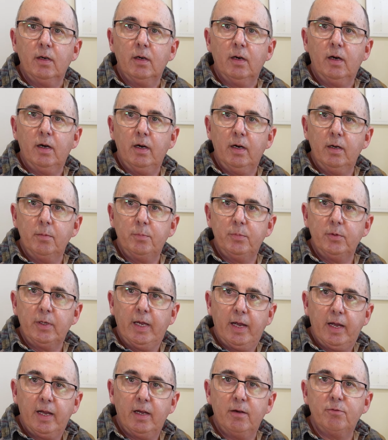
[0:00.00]
I hope you
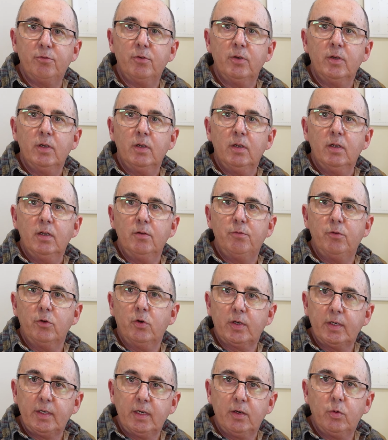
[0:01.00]
have. If you've
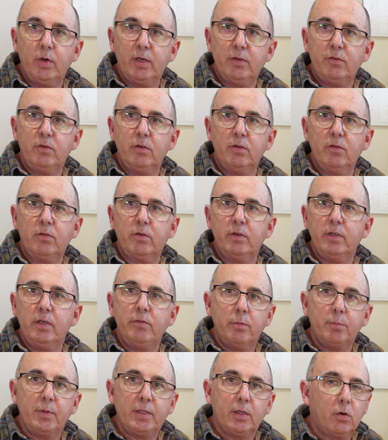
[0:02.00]
got any questions, leave
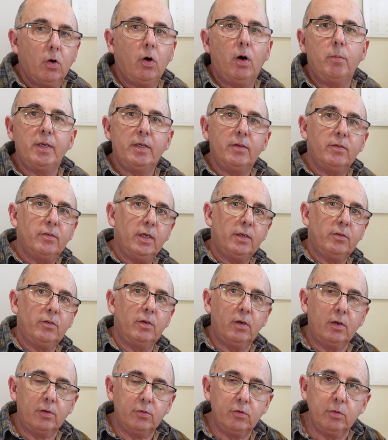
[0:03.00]
them in the comment
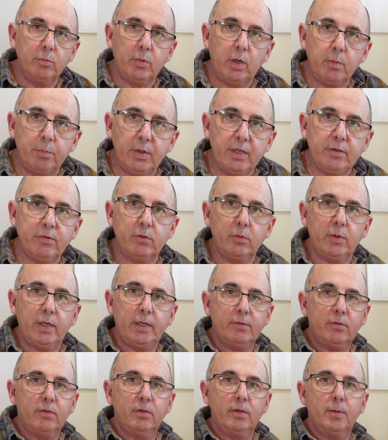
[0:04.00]
section. I'll do my best to
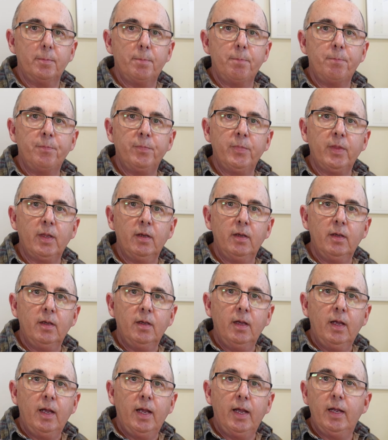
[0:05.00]
answer them.
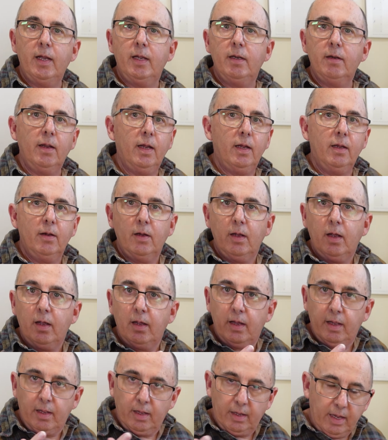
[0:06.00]
And
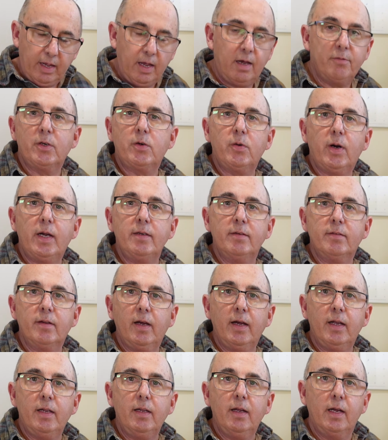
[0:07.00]
have a great
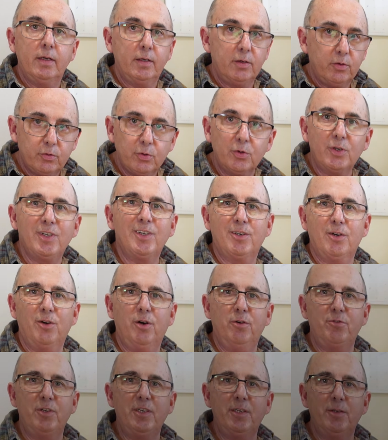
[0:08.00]
day and enjoy your
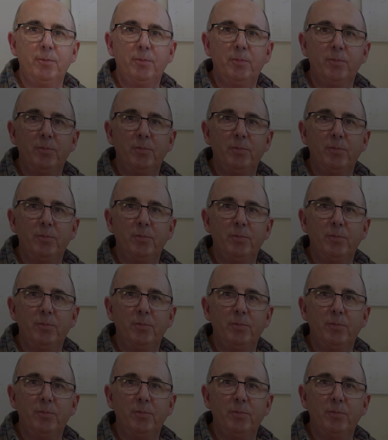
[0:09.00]
coffee.